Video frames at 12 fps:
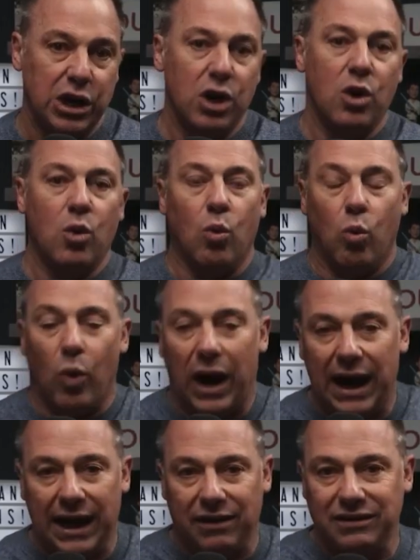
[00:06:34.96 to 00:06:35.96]

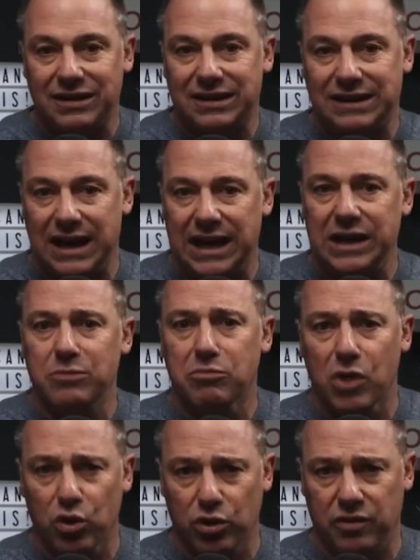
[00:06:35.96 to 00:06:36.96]
while staying
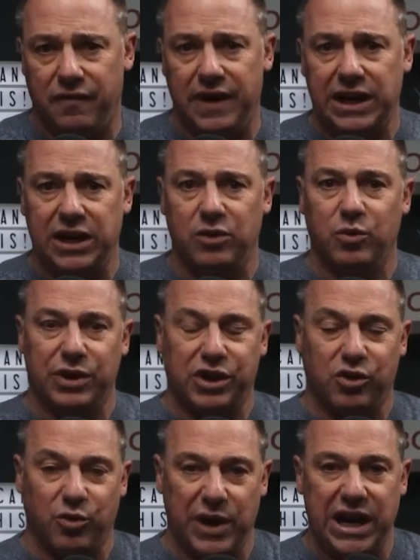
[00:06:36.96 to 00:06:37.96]
motivated with
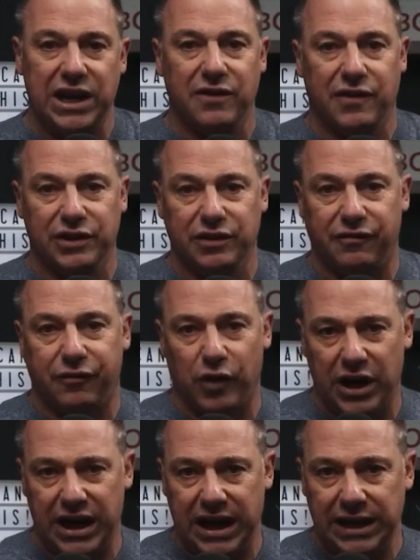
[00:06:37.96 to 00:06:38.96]
creative on the
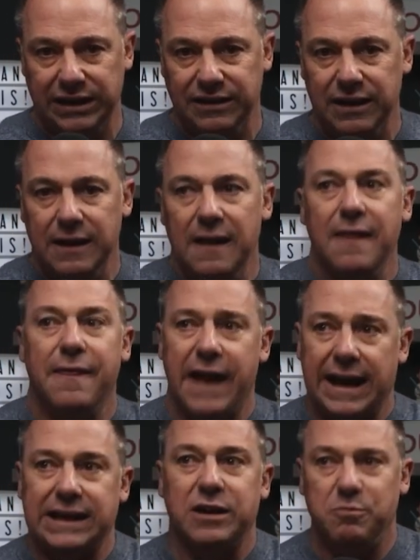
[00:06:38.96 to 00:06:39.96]
front end,
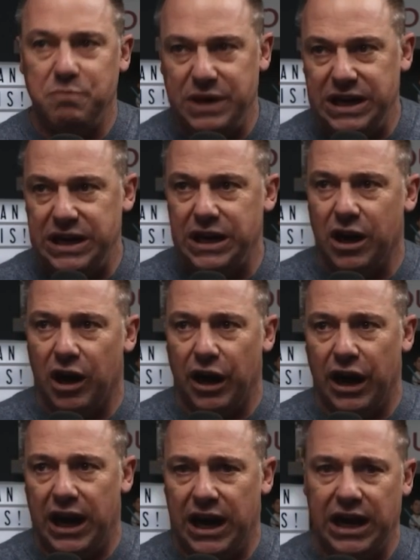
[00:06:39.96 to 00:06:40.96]
that can be
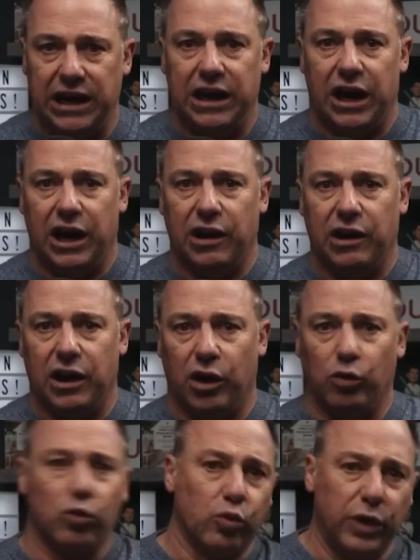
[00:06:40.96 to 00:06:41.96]
a
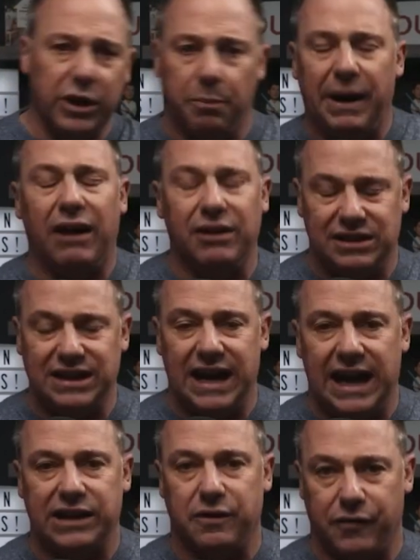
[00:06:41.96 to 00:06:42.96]
real balancing
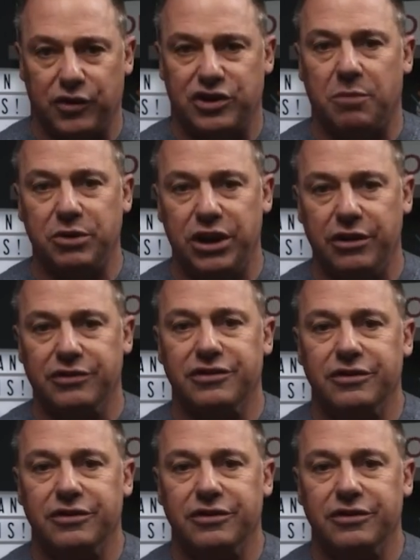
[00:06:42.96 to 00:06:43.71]
act the first couple of years.